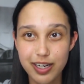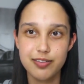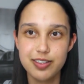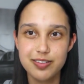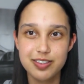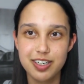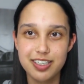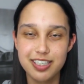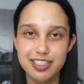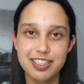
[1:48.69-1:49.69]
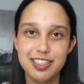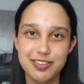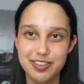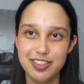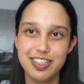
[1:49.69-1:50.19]
And if you haven't gotten
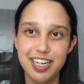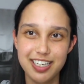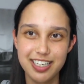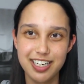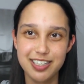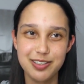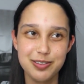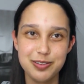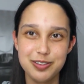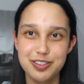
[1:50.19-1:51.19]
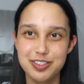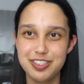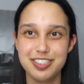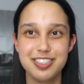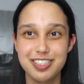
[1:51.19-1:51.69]
anything for your dad yet, you should
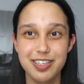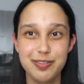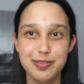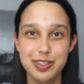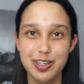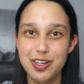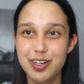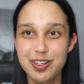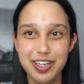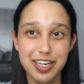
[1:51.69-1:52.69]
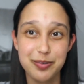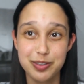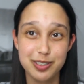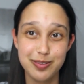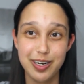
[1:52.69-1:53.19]
just give him a call and
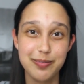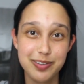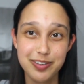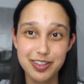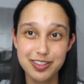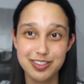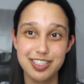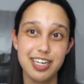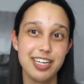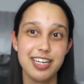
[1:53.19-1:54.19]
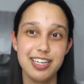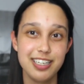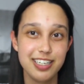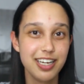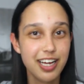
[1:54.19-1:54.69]
wish him happy Father's Day,
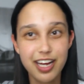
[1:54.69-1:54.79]
and